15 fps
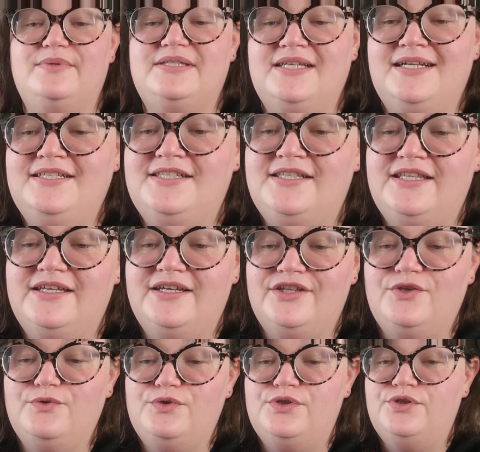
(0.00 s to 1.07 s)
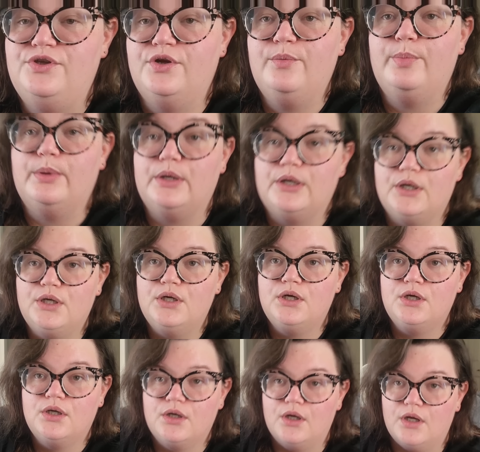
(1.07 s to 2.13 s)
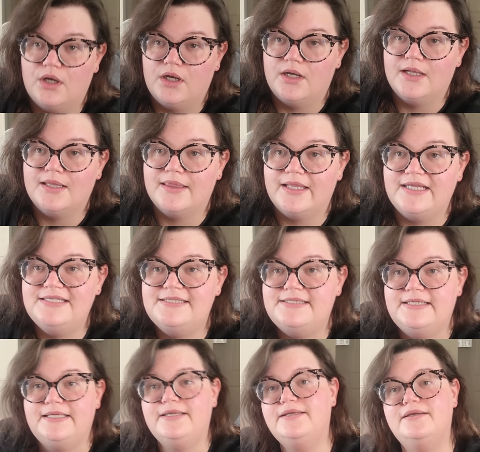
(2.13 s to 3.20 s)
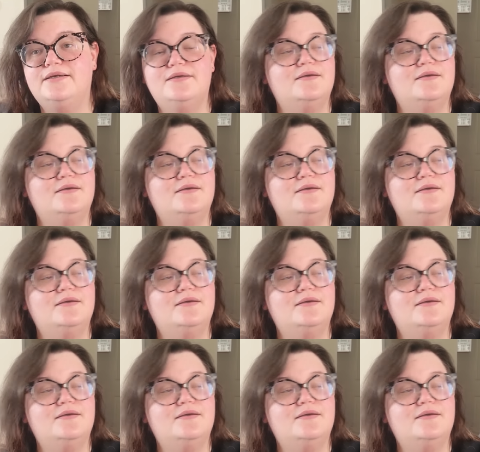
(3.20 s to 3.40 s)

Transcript: Besides the usurper, uh, Lacey,